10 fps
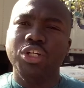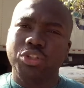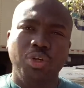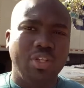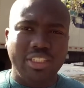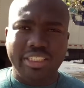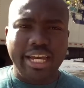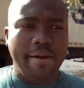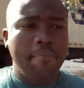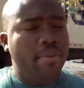to this
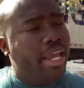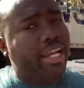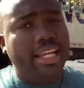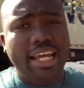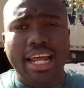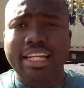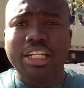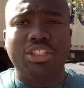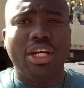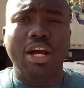day. And again, I
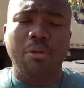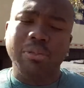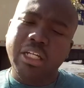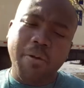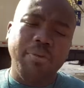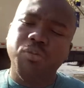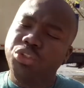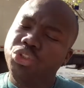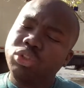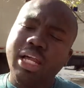need your help. Tell me
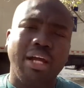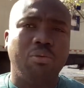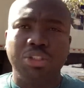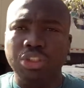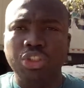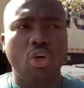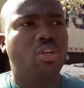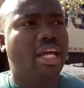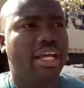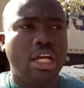what you like, what you don't
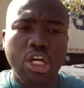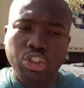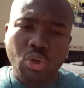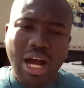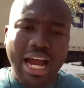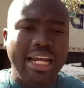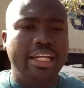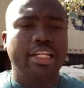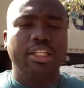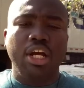like, so I
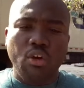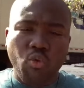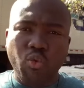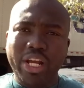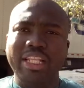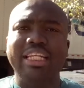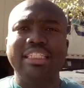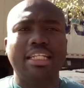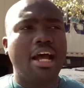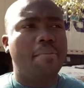can read these
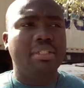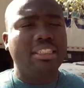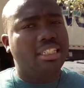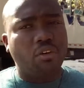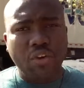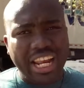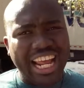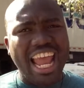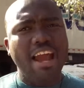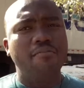comments because I read
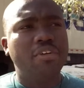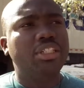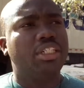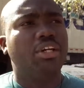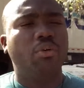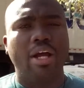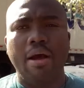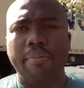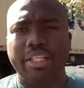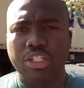every single
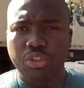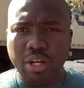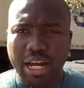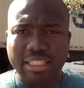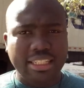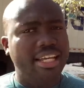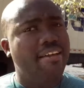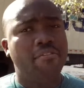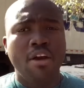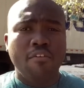comment that you guys
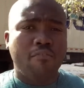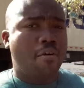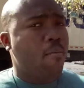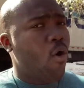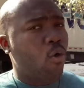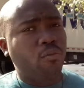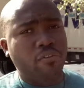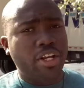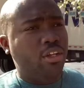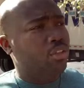leave from old
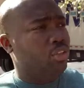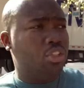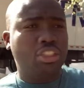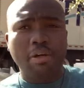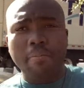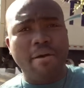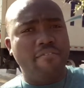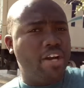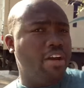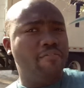videos to some of my
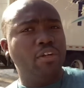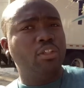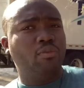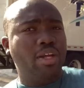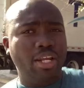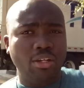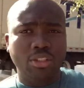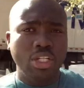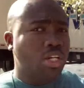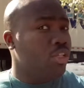very first
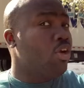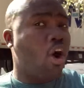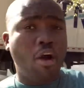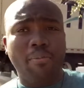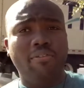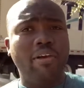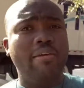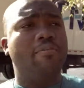videos, Harbor Freight